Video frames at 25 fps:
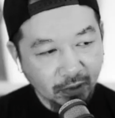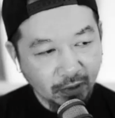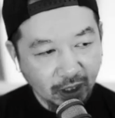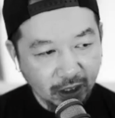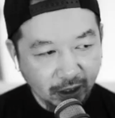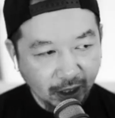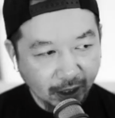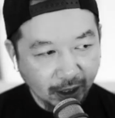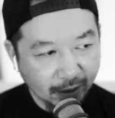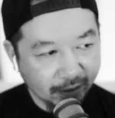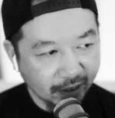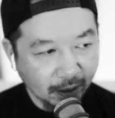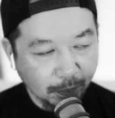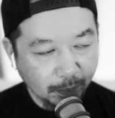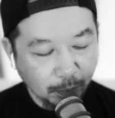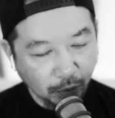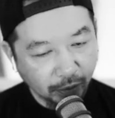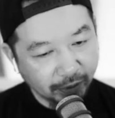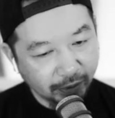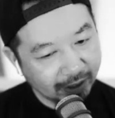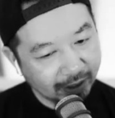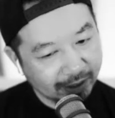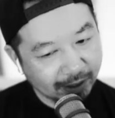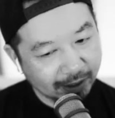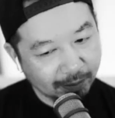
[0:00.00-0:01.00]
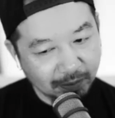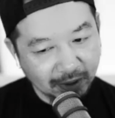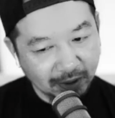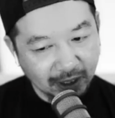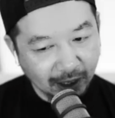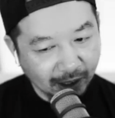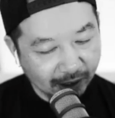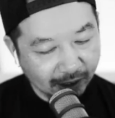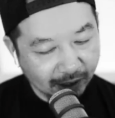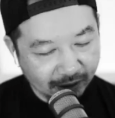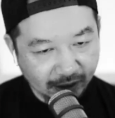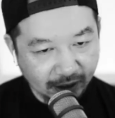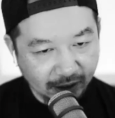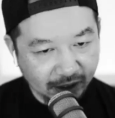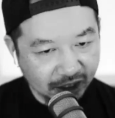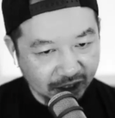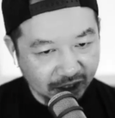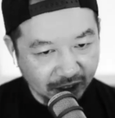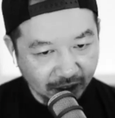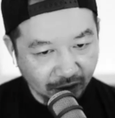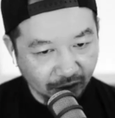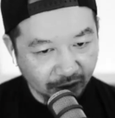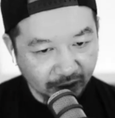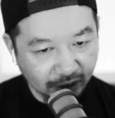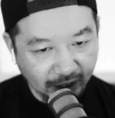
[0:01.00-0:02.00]
They're pouring some nasty
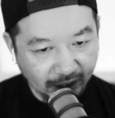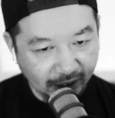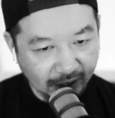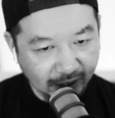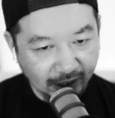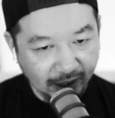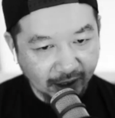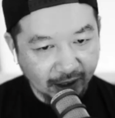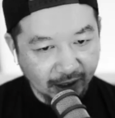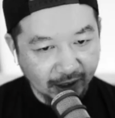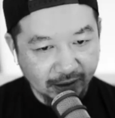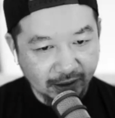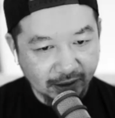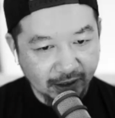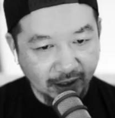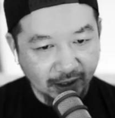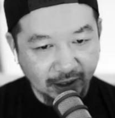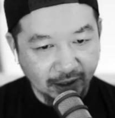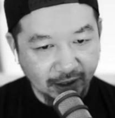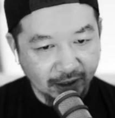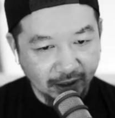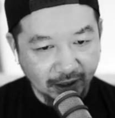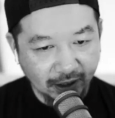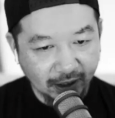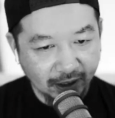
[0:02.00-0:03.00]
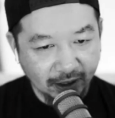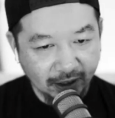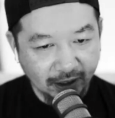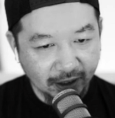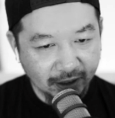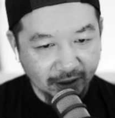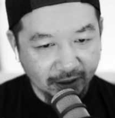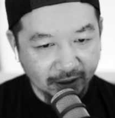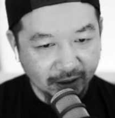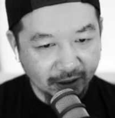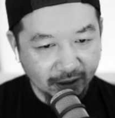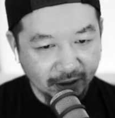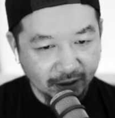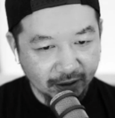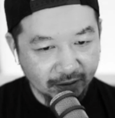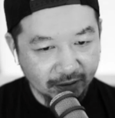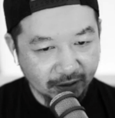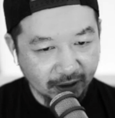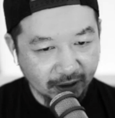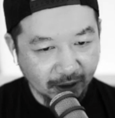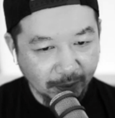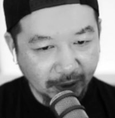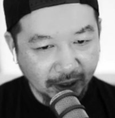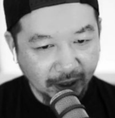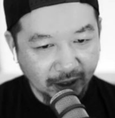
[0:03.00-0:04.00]
shit on their cars, and
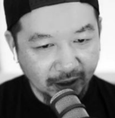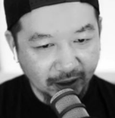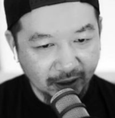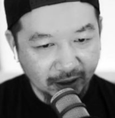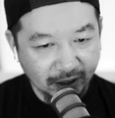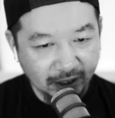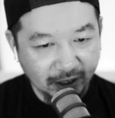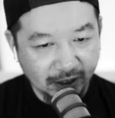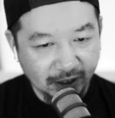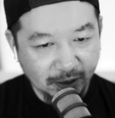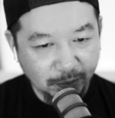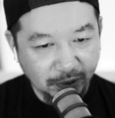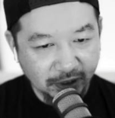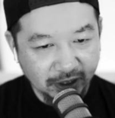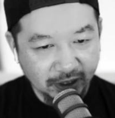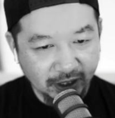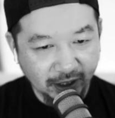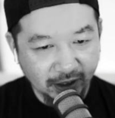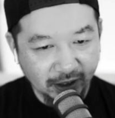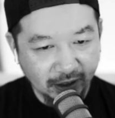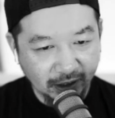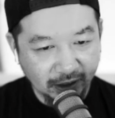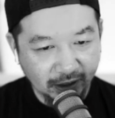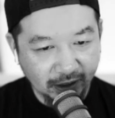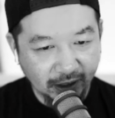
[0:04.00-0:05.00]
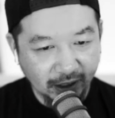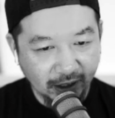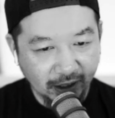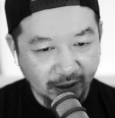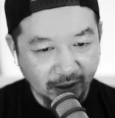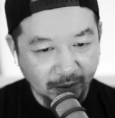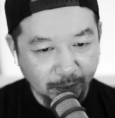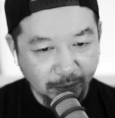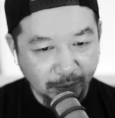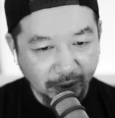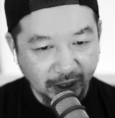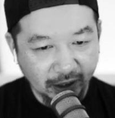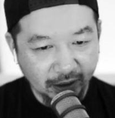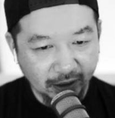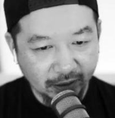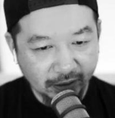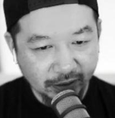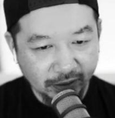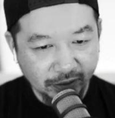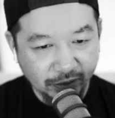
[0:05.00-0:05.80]
apparently it's protecting their paint.